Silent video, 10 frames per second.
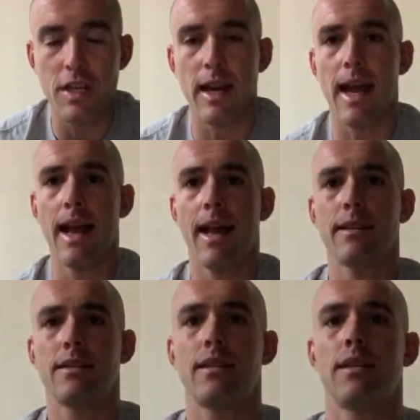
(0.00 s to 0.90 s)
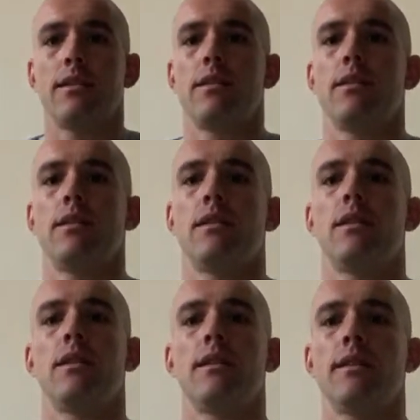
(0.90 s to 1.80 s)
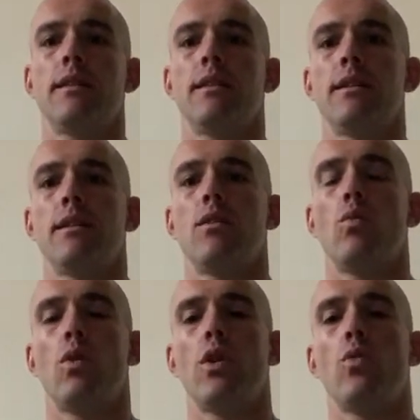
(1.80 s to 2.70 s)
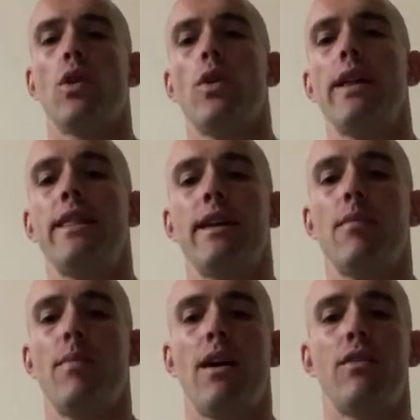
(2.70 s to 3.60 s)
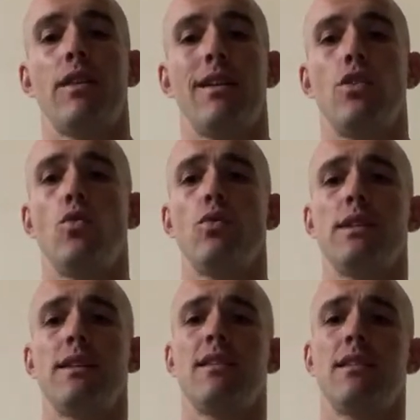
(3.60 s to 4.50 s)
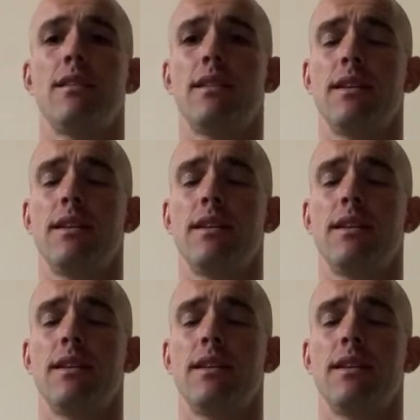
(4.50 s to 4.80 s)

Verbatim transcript: Christian asked, what, what do I think about using